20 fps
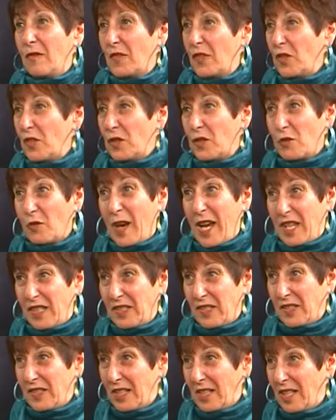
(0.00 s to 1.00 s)

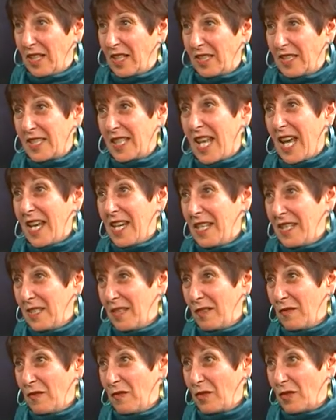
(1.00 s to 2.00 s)
stress and
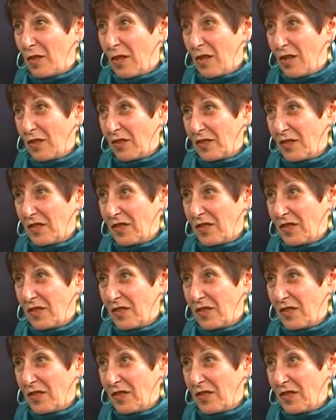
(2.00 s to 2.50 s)
anxiety for dogs.